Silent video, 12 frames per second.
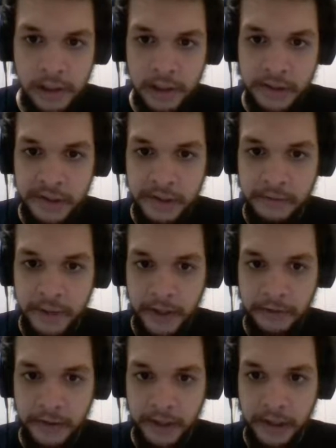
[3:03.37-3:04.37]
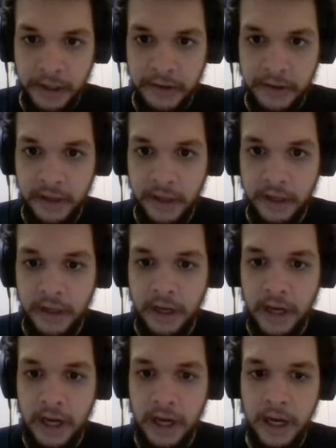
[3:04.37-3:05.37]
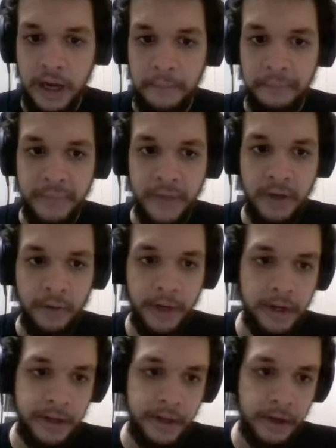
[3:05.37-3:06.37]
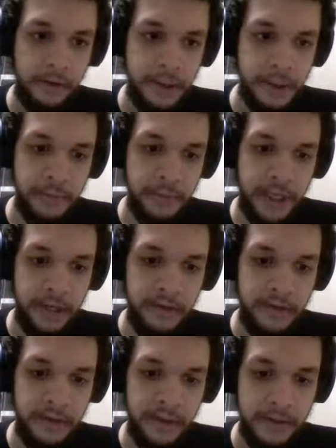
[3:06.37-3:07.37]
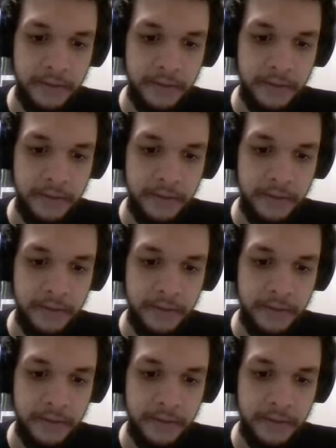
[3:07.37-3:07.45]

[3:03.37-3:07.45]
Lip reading: let's see, what else was I going to say? Going on to the creature base,